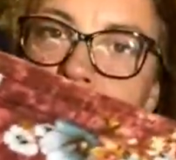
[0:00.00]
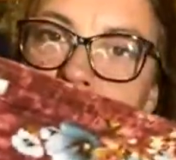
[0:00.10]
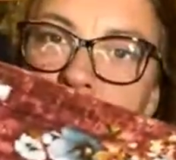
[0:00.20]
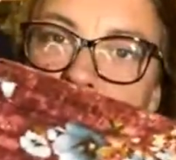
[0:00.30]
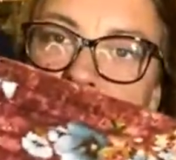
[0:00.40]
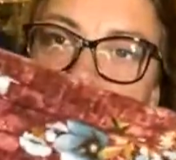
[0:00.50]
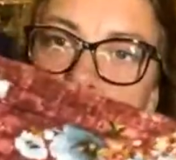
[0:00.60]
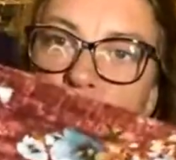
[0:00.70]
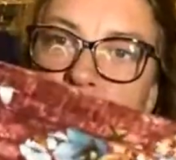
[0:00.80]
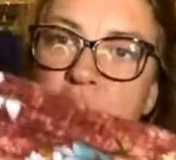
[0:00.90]
is
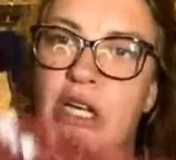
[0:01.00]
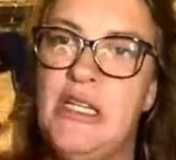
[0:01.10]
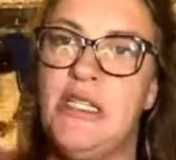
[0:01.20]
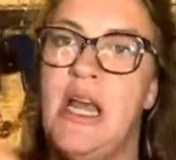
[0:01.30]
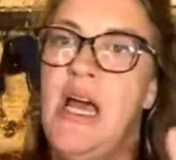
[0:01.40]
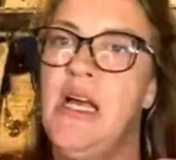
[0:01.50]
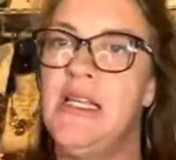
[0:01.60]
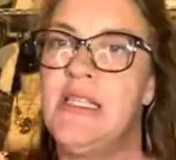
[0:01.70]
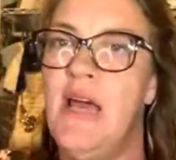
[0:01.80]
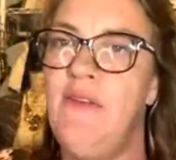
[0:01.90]
gorgeous.
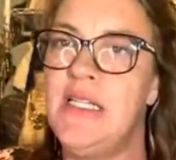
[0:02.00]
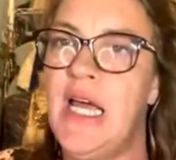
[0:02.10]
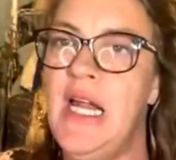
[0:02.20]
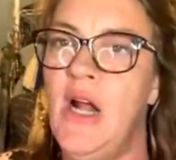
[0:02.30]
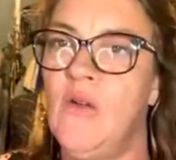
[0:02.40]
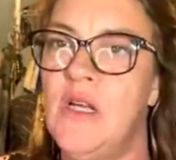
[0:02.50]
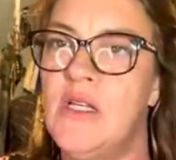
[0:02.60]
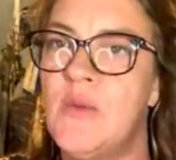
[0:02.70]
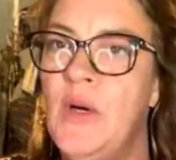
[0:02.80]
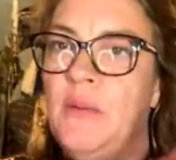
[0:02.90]
17 on
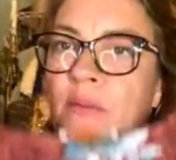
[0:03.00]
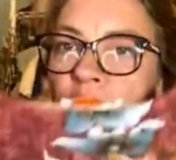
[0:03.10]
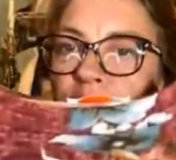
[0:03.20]
this one.